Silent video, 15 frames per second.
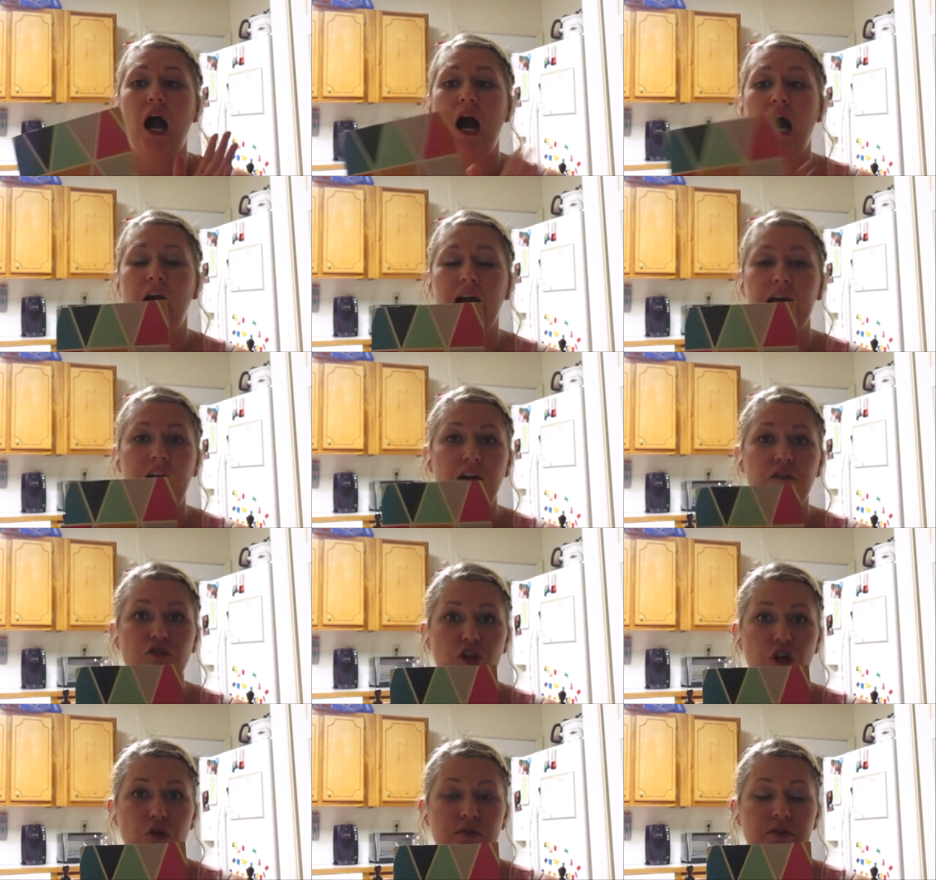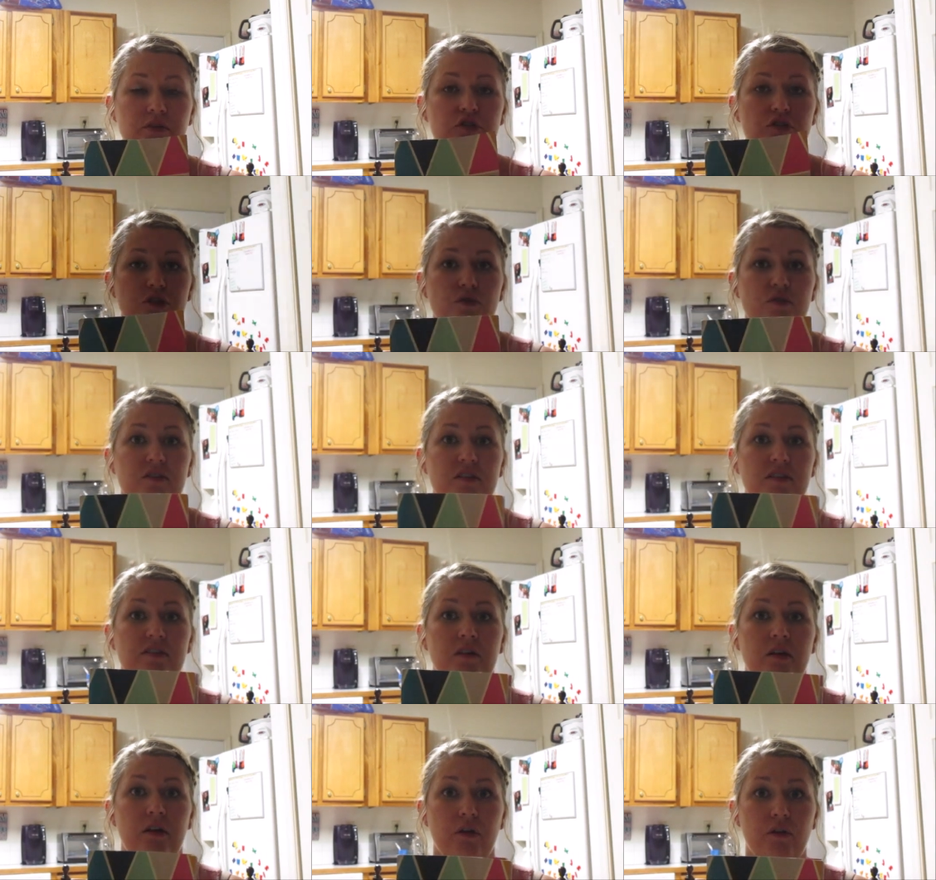I have chosen to use this
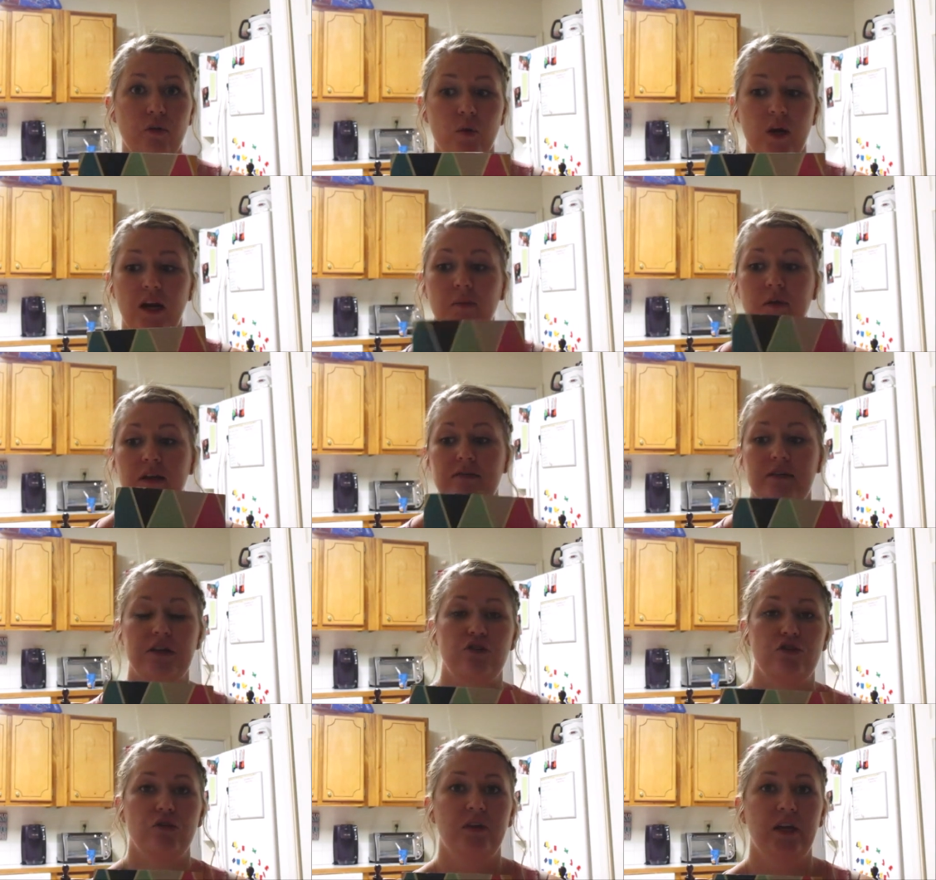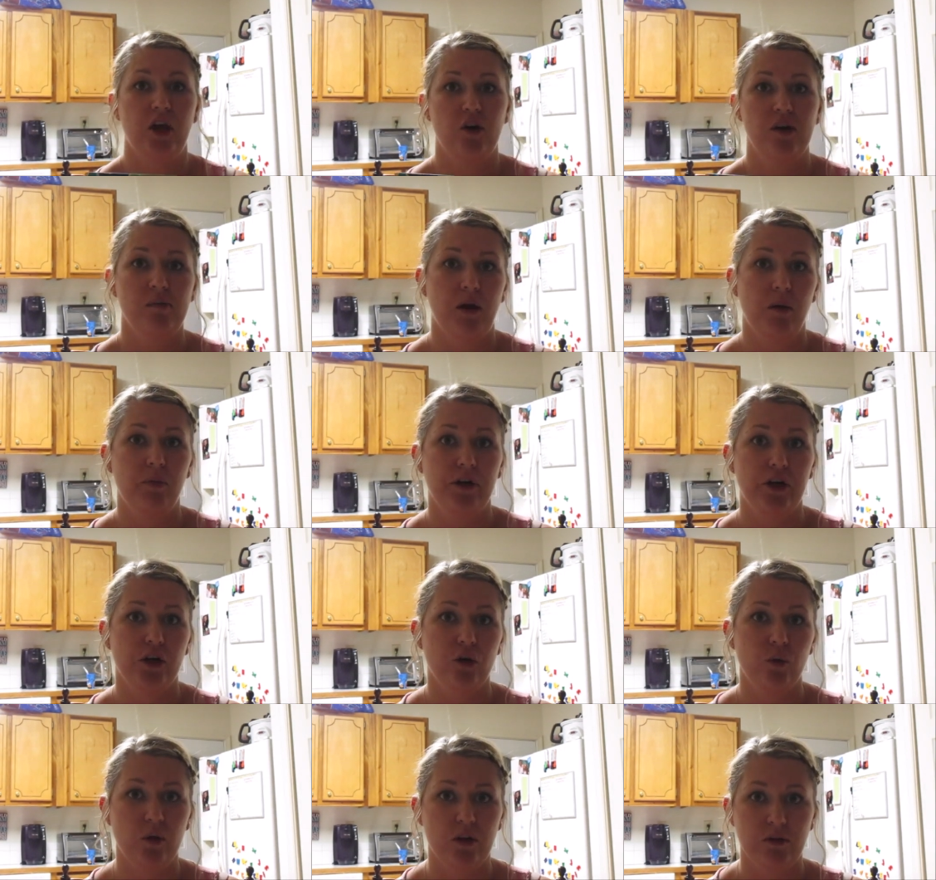in another way because I do carry my
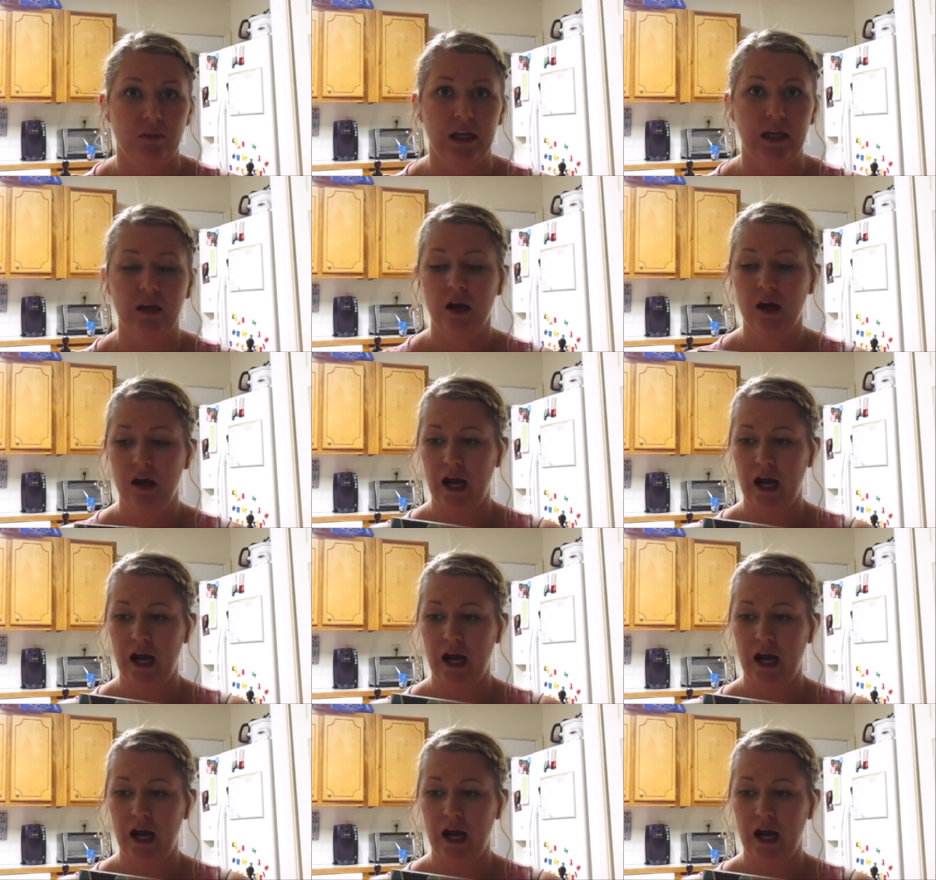planner with me.